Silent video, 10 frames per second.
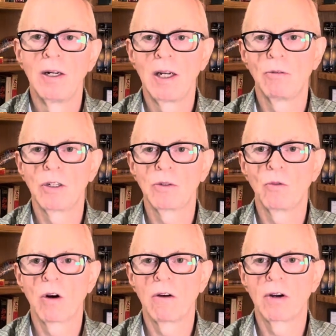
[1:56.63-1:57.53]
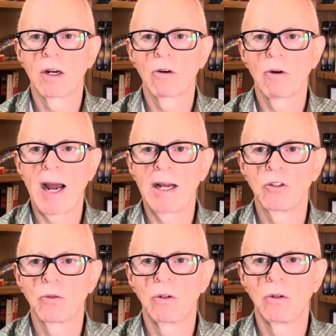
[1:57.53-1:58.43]
It was more of a
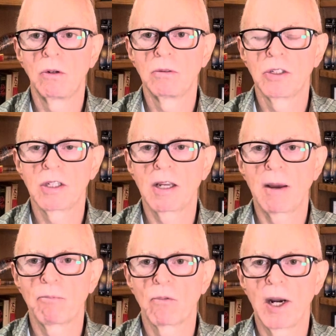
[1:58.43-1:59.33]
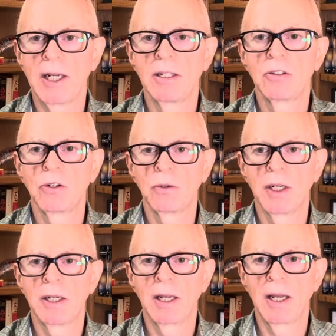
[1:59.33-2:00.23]
gradual step right into
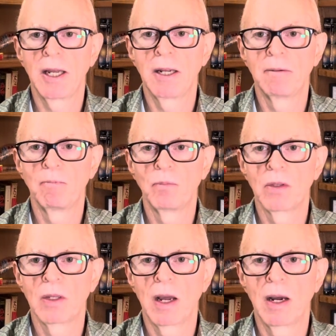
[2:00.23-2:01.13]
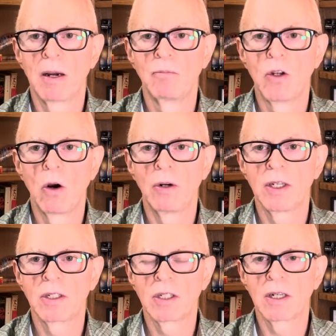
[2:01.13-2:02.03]
it, and
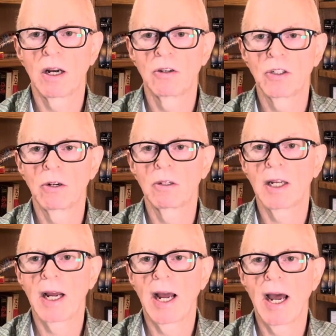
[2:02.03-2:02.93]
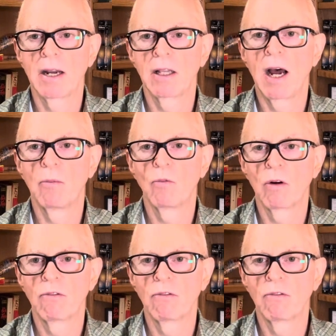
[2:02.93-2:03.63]
noticed certainly I had a lot more